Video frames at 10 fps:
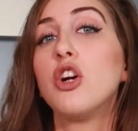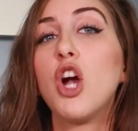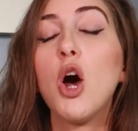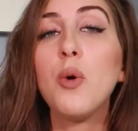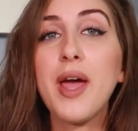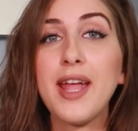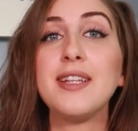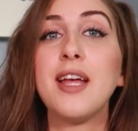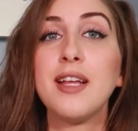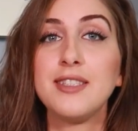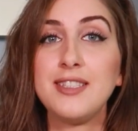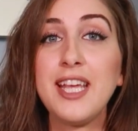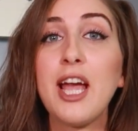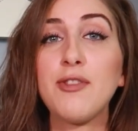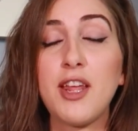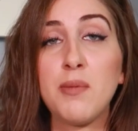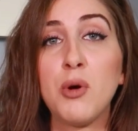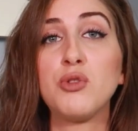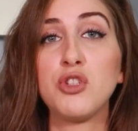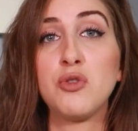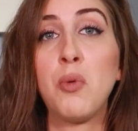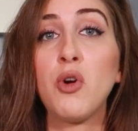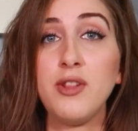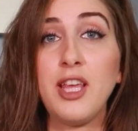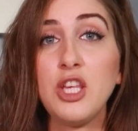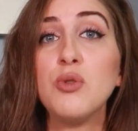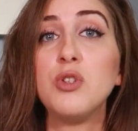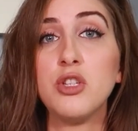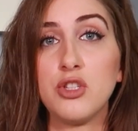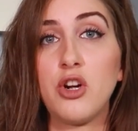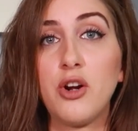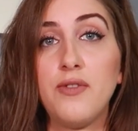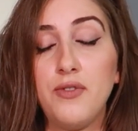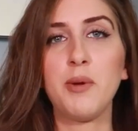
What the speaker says: Go and seek out that emotional support that you deserve.